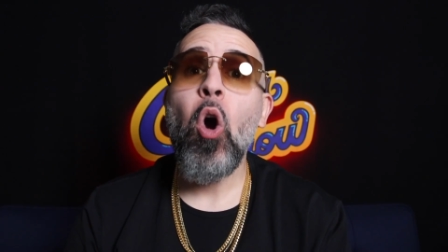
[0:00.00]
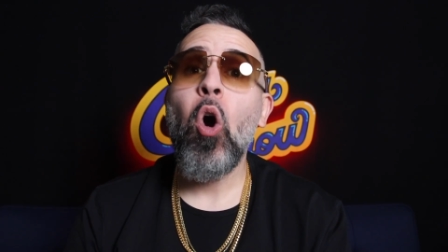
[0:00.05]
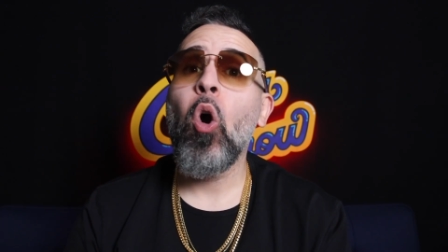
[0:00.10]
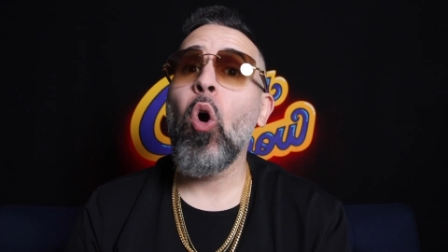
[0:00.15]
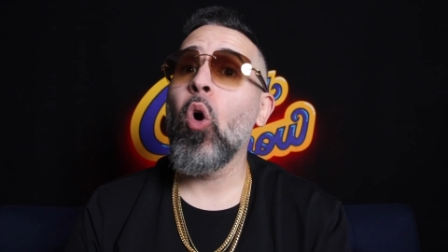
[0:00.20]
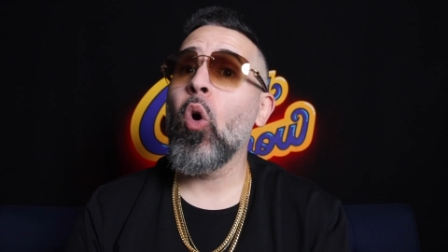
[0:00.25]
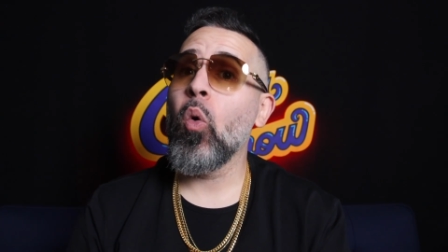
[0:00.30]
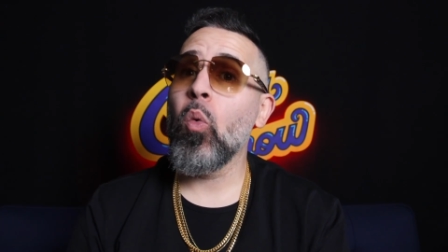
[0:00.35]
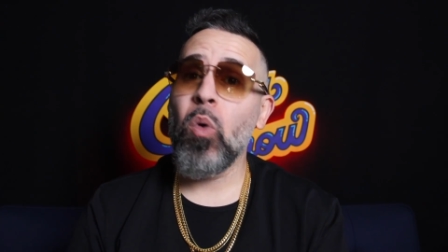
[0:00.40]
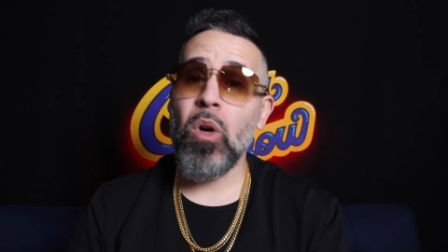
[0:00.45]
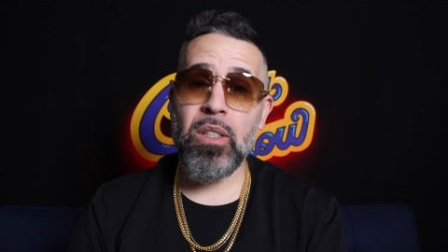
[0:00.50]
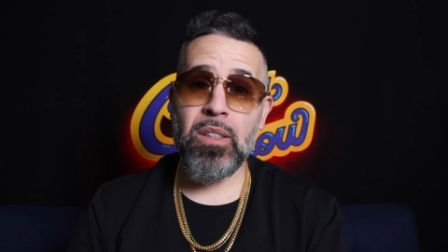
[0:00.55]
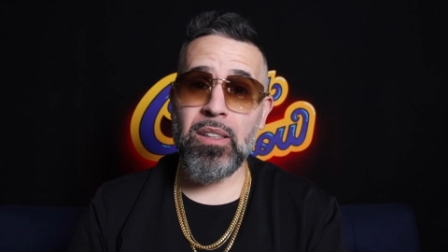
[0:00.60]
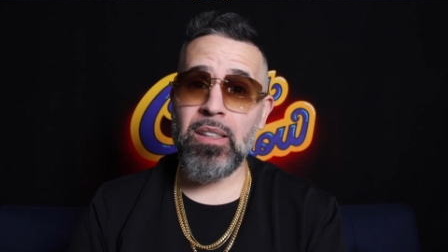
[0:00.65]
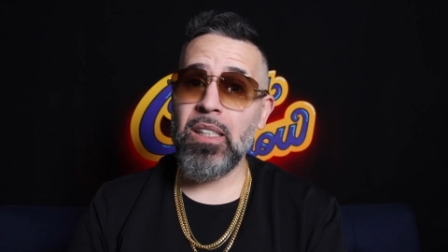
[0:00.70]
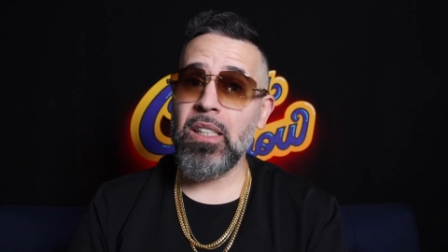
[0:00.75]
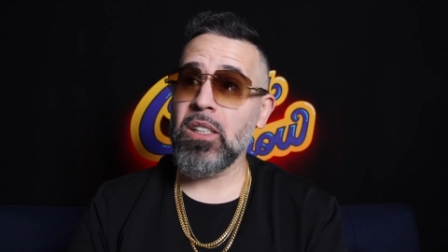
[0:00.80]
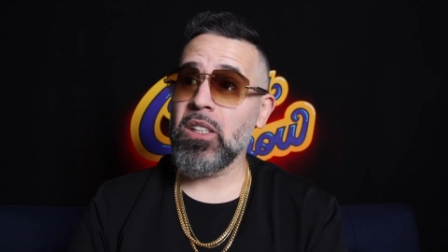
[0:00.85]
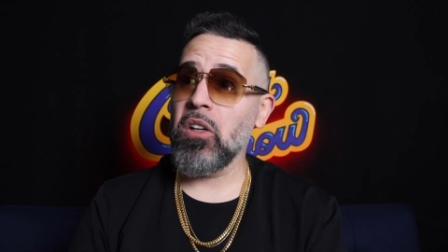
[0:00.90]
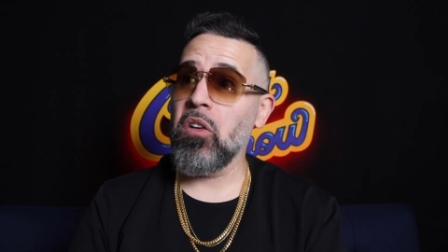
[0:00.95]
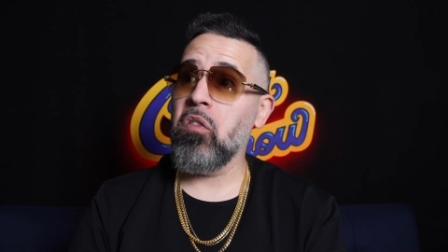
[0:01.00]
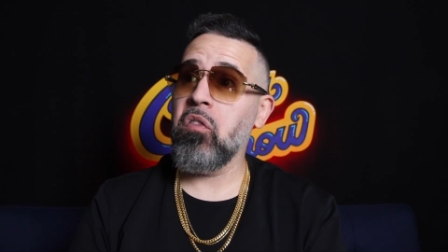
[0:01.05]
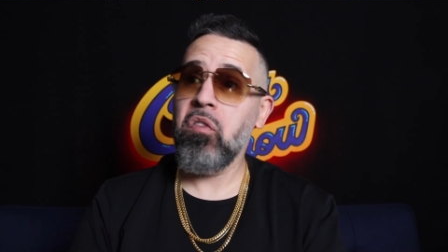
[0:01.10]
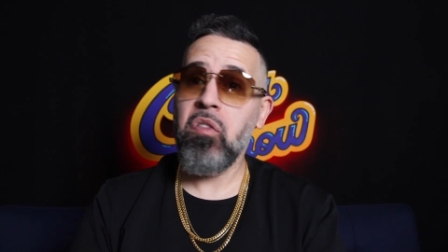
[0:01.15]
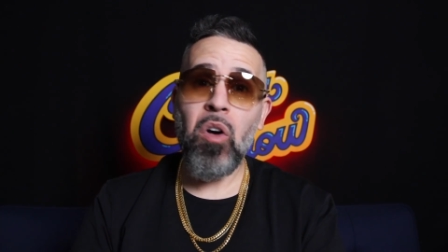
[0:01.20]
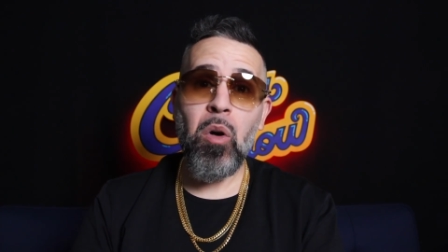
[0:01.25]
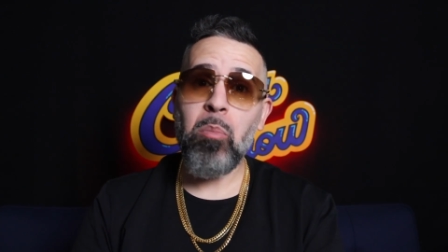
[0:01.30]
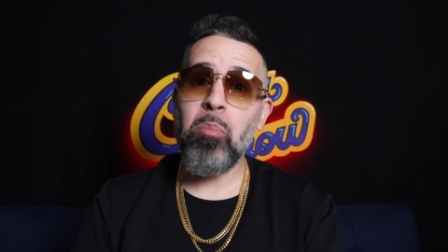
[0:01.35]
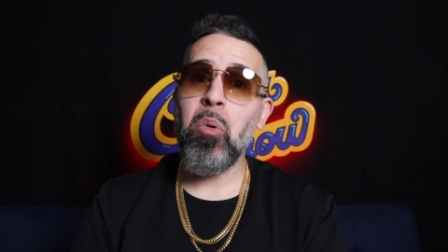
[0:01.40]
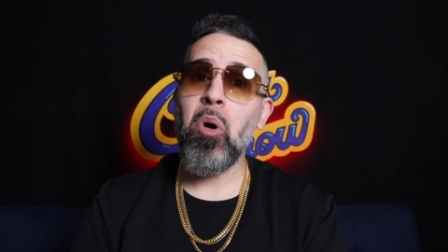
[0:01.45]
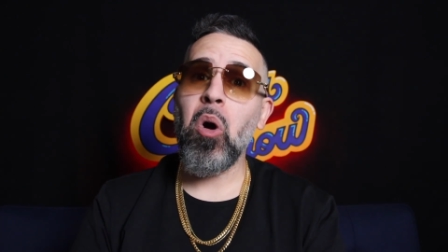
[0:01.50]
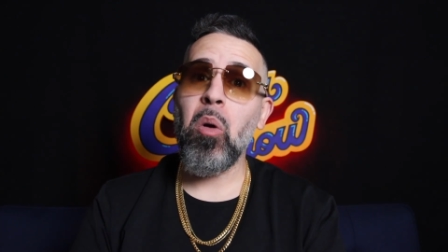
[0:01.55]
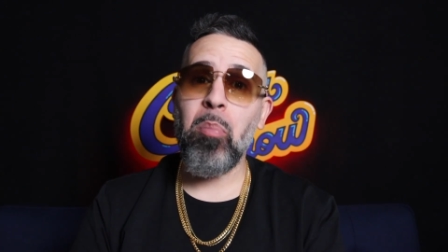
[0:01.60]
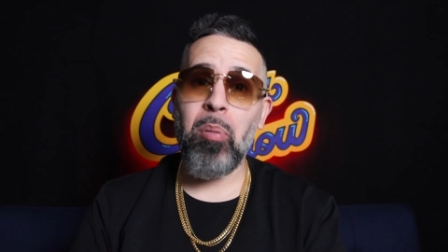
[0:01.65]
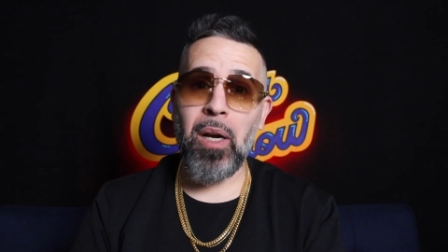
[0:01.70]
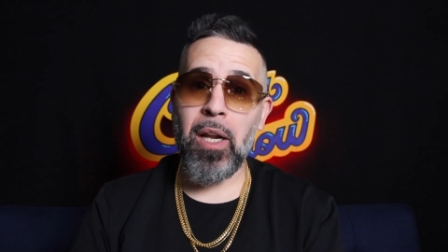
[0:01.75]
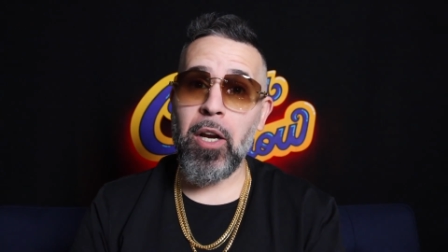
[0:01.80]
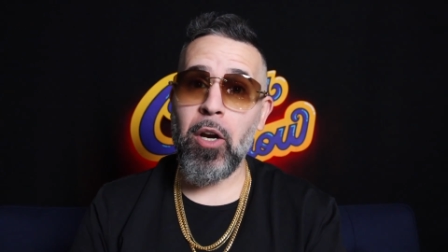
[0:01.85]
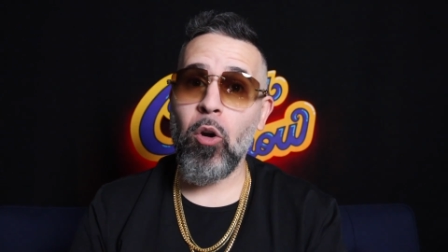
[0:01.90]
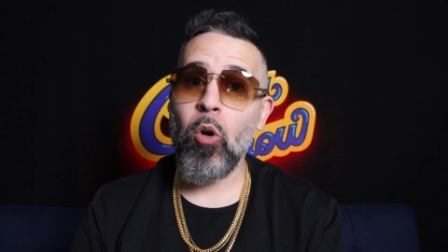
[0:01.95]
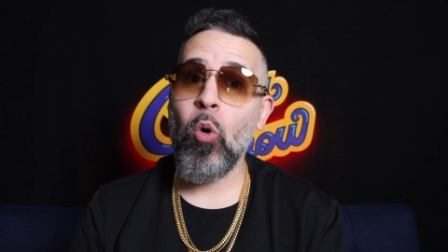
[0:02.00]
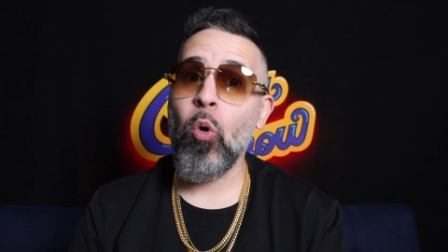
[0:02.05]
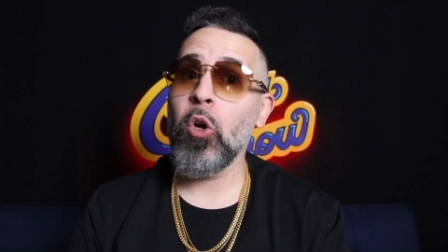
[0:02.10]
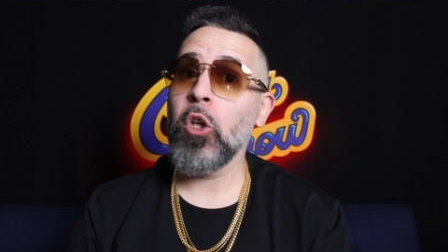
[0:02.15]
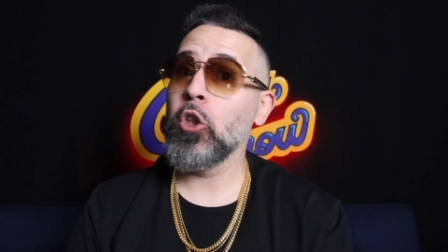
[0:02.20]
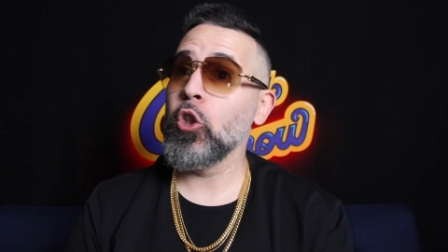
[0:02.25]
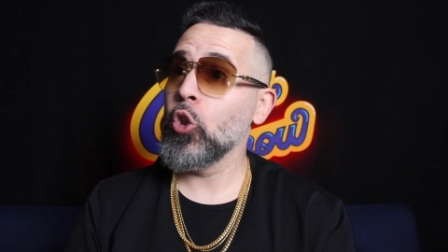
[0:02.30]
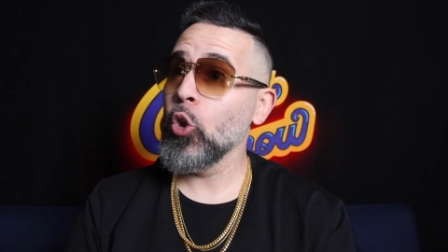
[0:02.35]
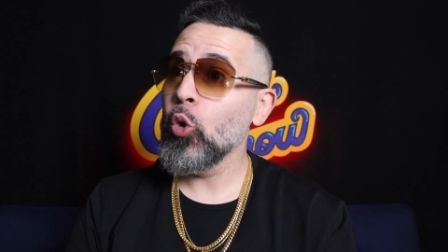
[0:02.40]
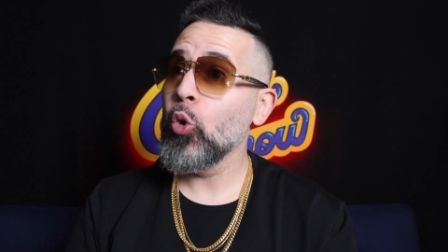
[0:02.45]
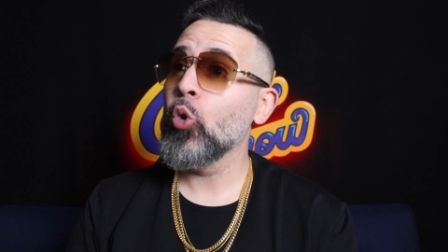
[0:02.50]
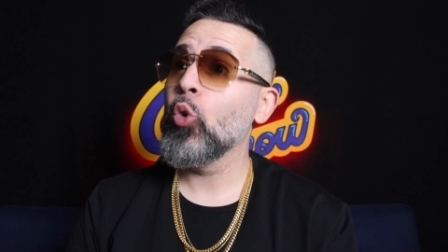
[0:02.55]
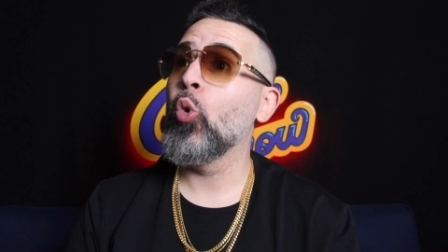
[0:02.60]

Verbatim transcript: Or was this a football player or a dude